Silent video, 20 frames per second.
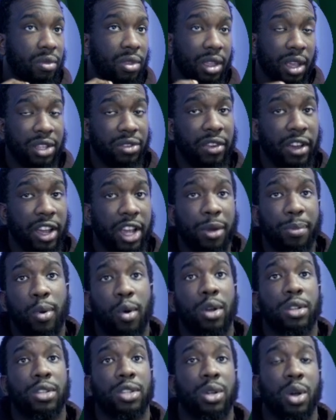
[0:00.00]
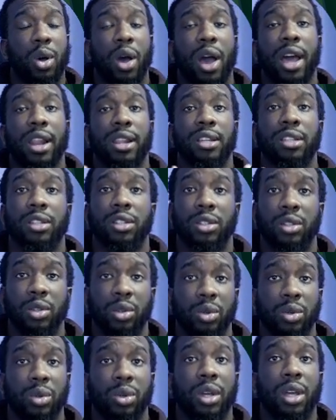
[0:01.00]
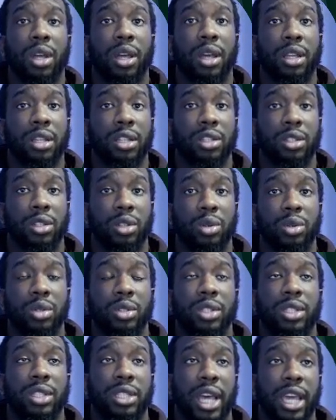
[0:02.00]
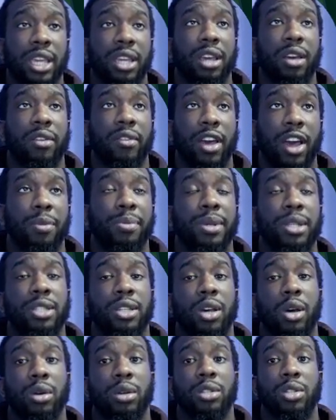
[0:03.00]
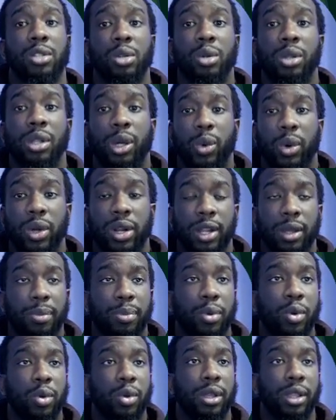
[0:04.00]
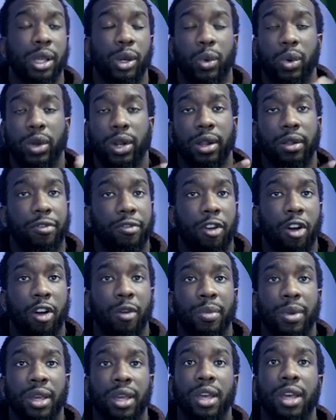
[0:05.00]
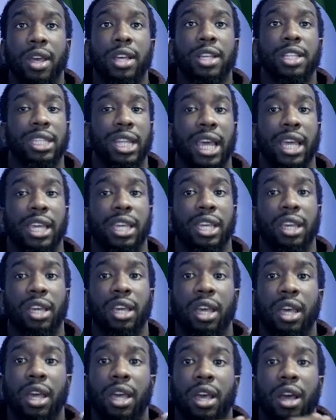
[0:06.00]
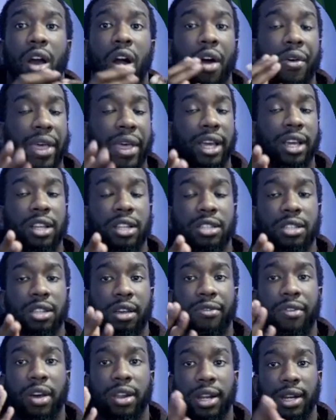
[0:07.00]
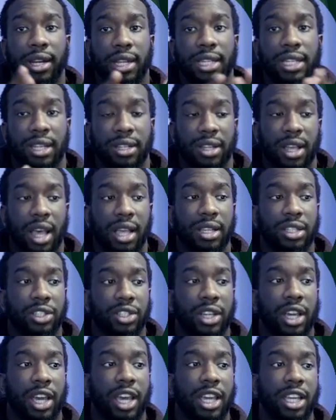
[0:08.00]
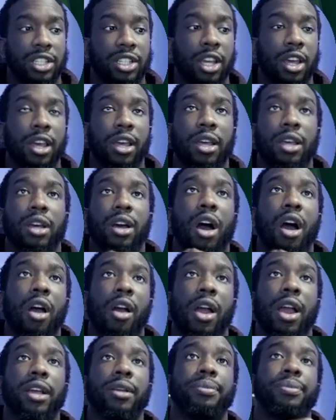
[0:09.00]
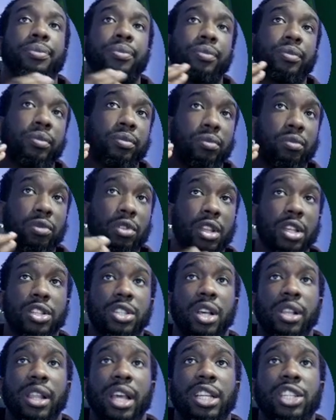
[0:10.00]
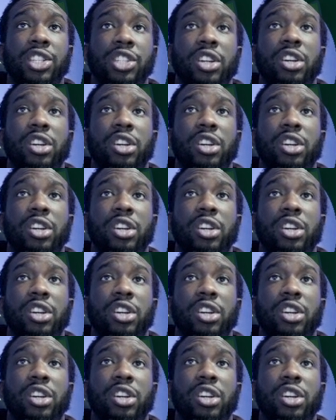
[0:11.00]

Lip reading: it's very important to know how to do staking of LP tokens, do liquidity pooling, liquidity farming, staking, all that good stuff on a decentralized exchange. All right, so let's show